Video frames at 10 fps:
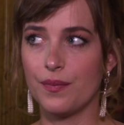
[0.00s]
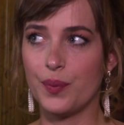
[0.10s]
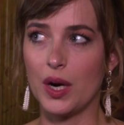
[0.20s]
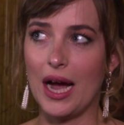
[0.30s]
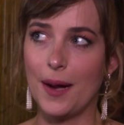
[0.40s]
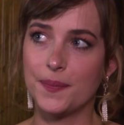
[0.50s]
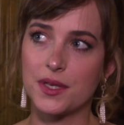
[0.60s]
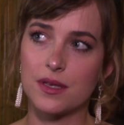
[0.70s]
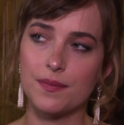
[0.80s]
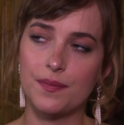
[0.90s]

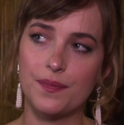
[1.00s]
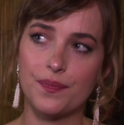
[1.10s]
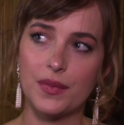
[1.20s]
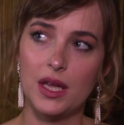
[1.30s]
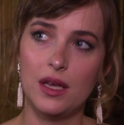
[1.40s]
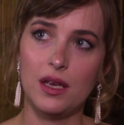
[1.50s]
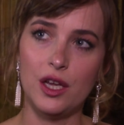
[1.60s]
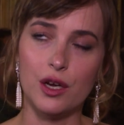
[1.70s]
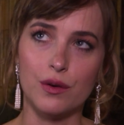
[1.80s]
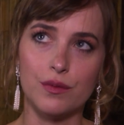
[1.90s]
perhaps,
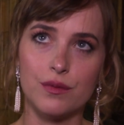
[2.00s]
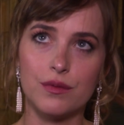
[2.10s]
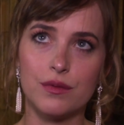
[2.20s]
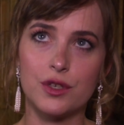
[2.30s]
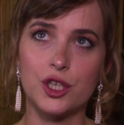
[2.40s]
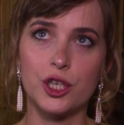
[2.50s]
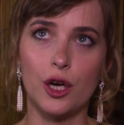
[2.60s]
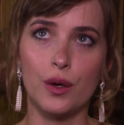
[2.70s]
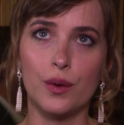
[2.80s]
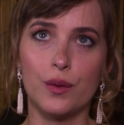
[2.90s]
you know,
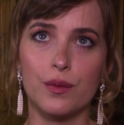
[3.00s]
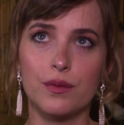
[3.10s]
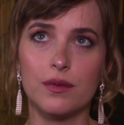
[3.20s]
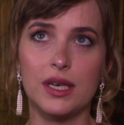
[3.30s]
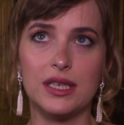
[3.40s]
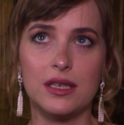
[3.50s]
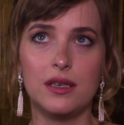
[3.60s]
show a,